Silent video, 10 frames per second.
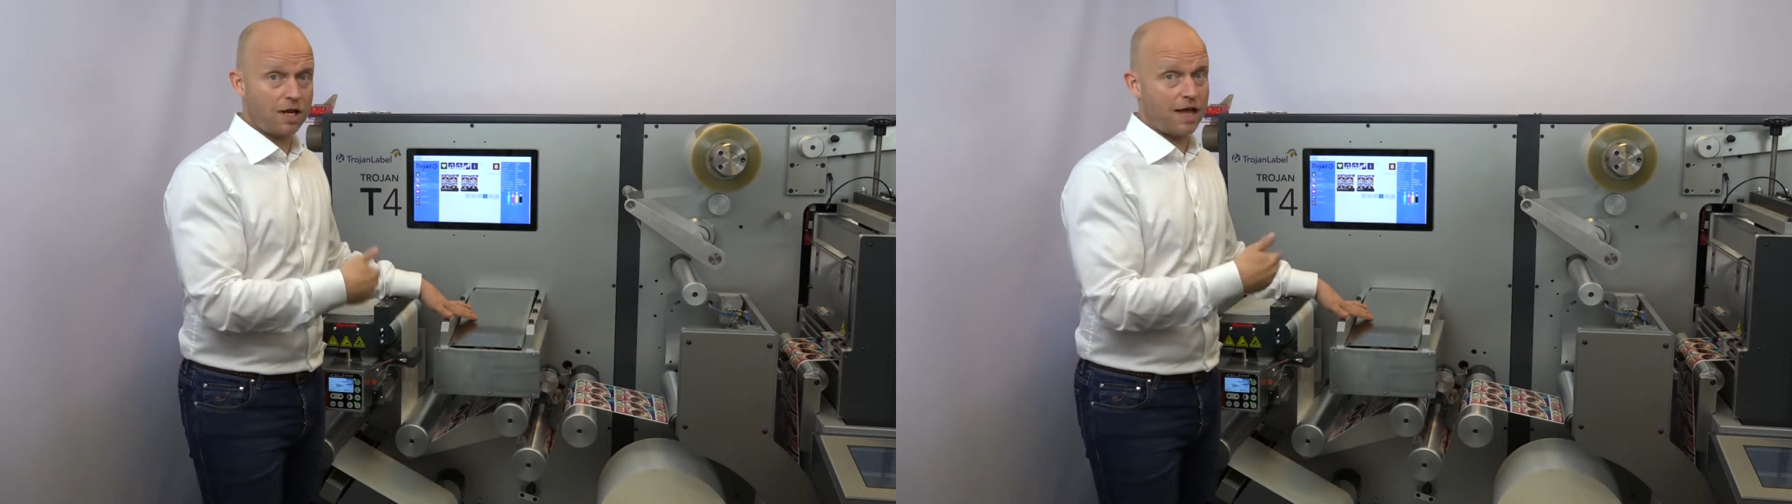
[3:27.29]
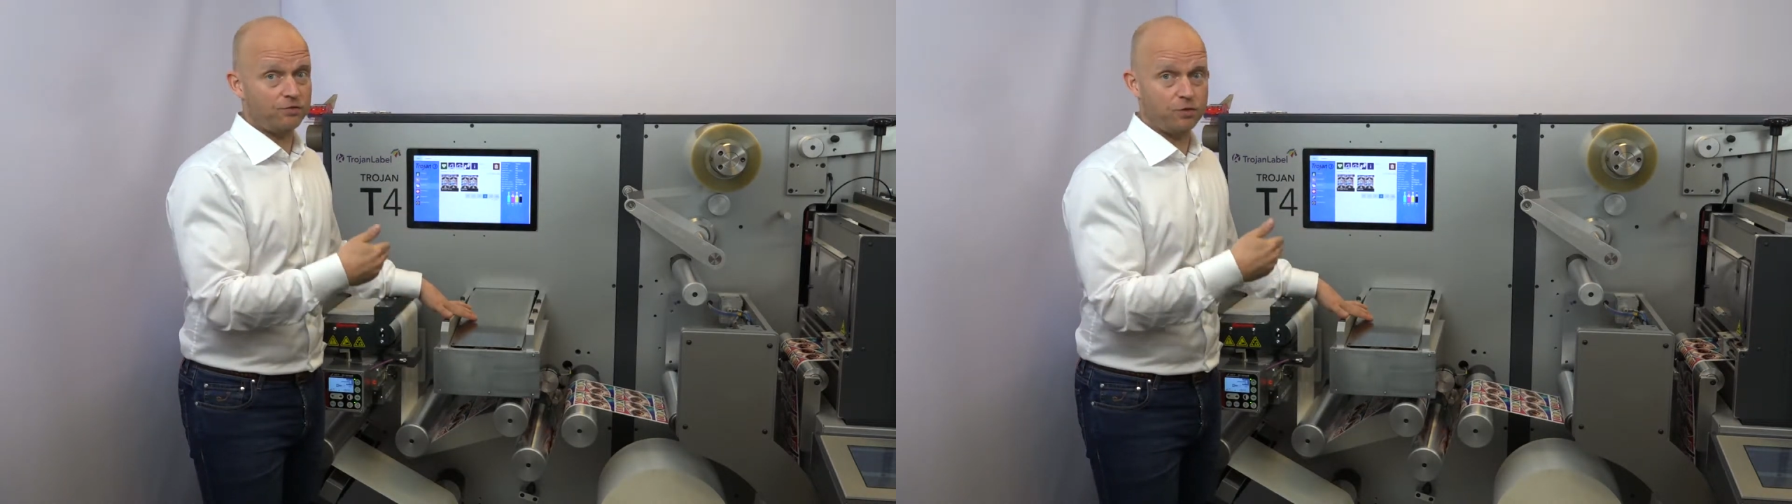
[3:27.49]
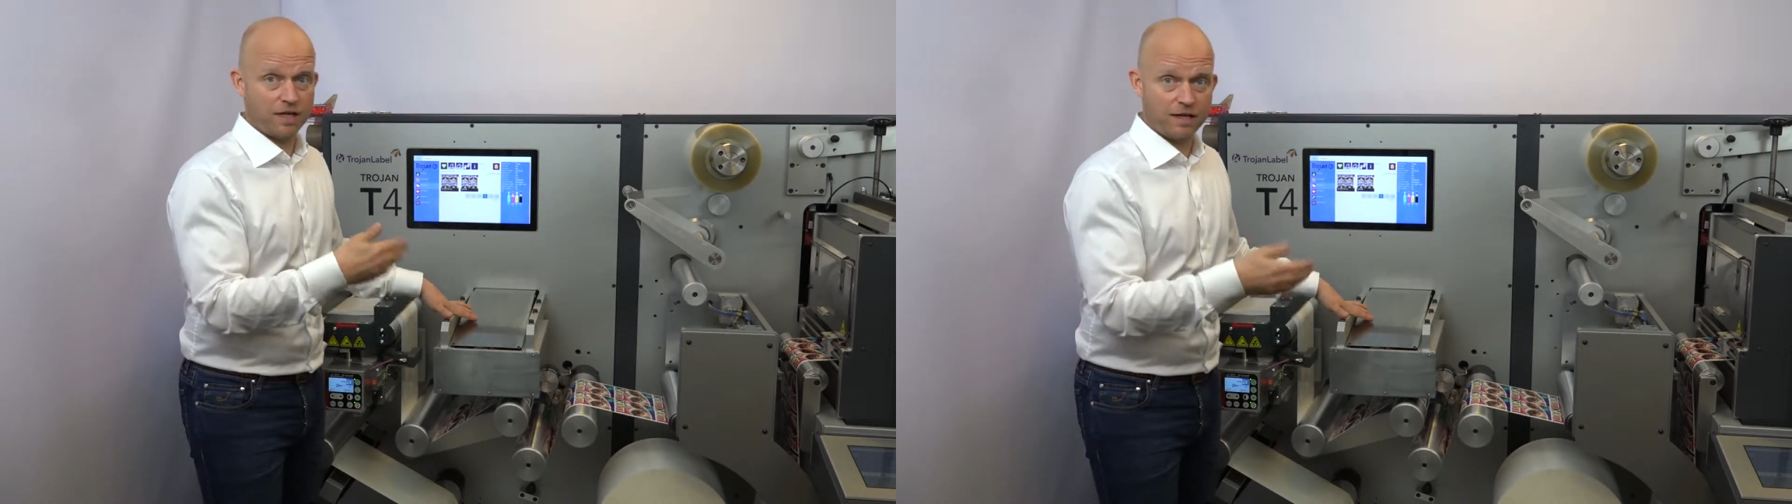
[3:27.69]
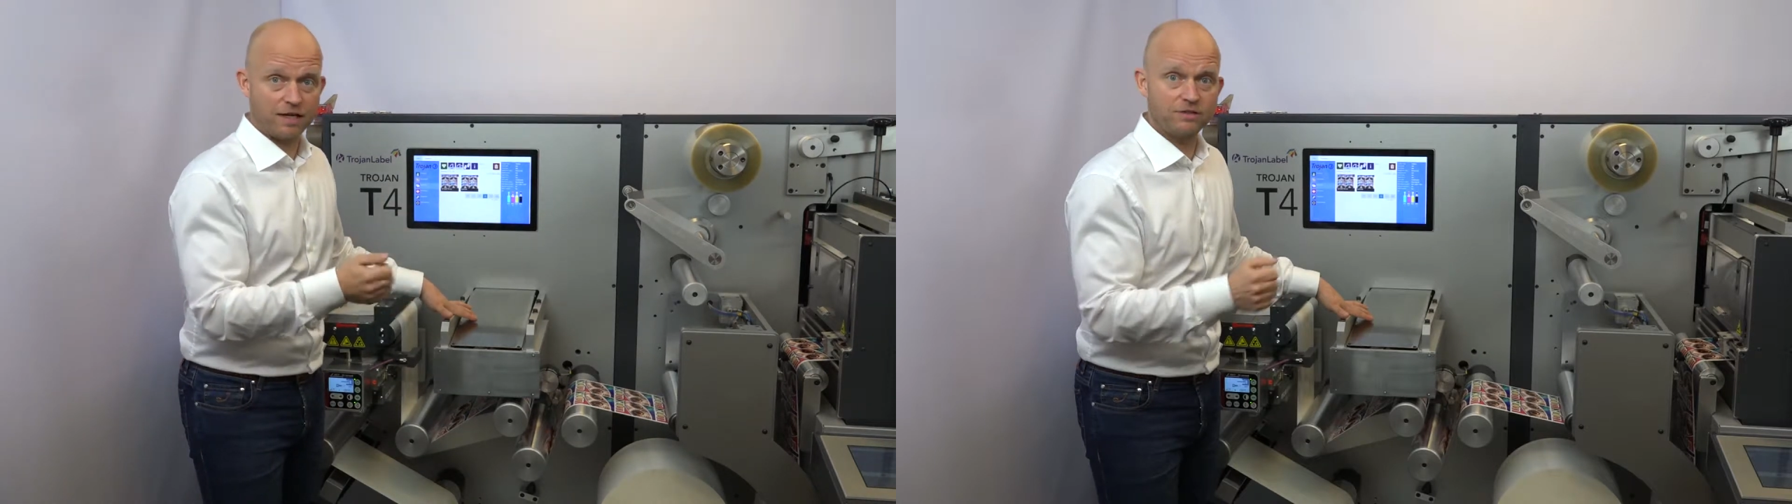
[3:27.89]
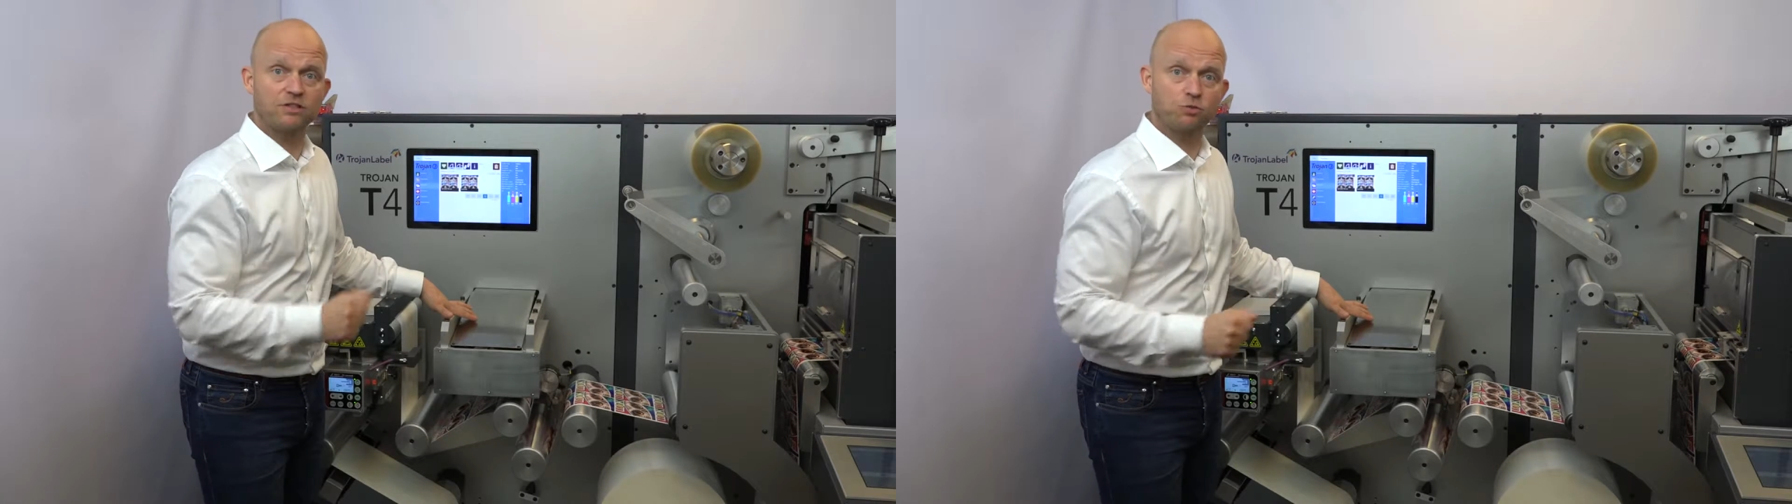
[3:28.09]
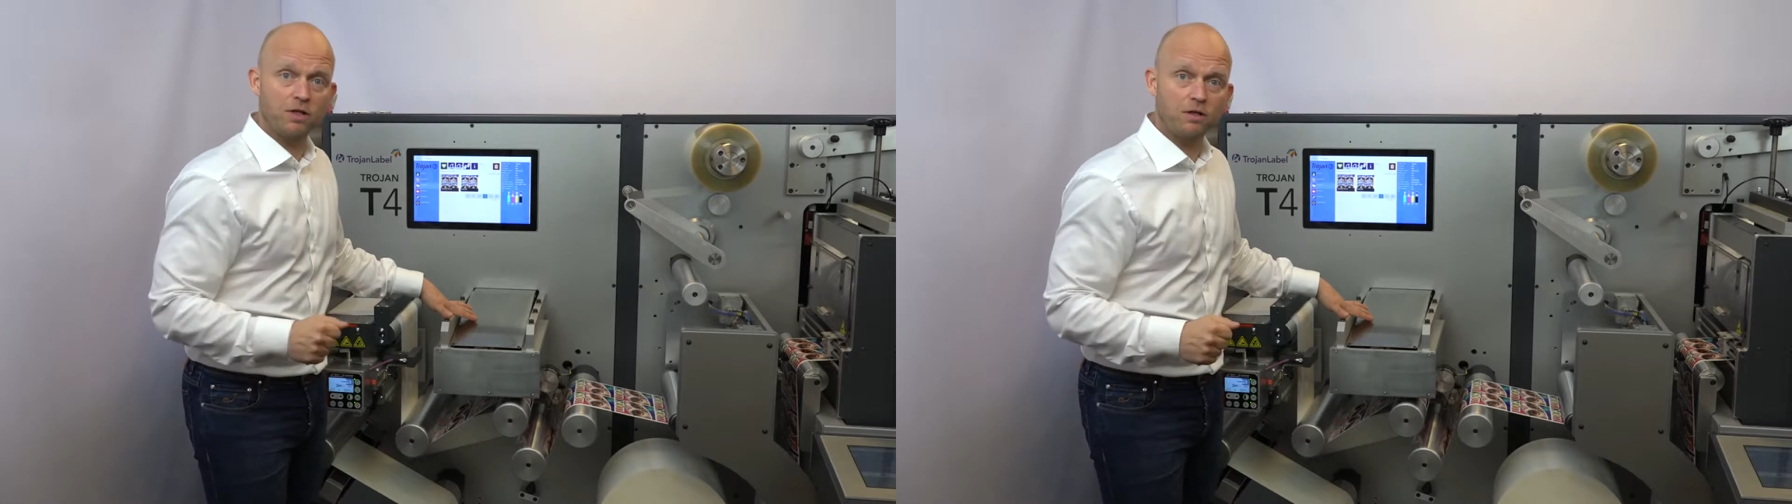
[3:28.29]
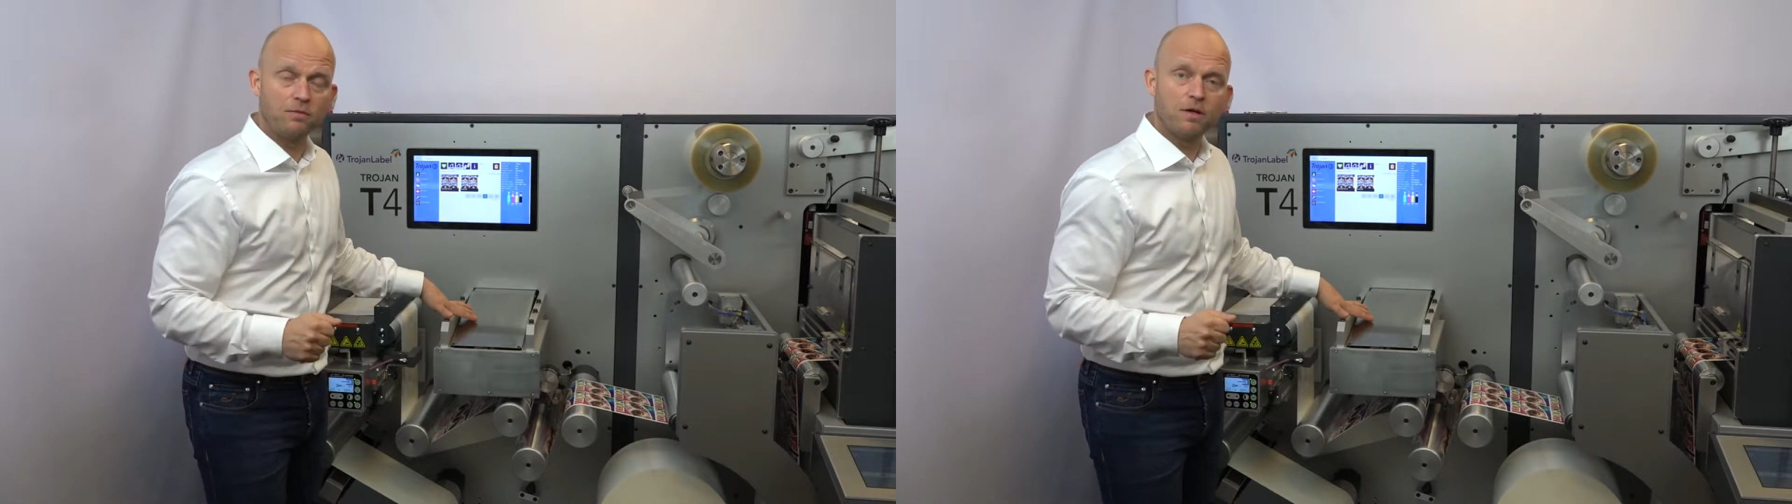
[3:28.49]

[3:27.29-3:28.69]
last for decades as well,